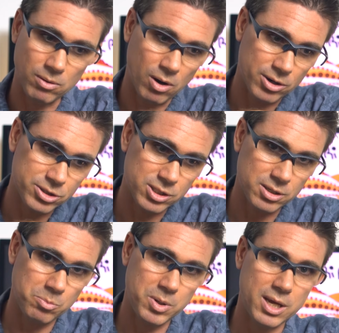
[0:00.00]

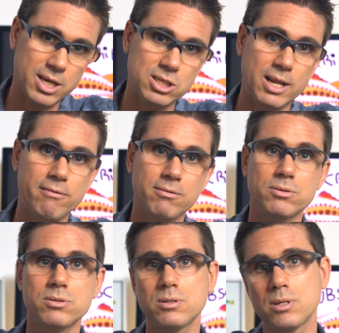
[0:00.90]
oxygen, pH
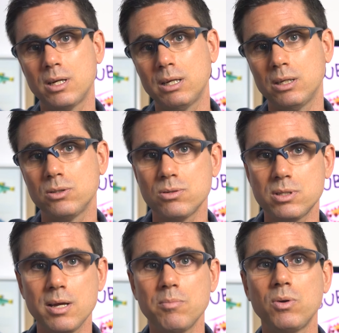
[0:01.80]
levels to
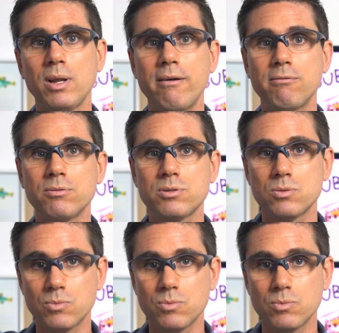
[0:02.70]
stable levels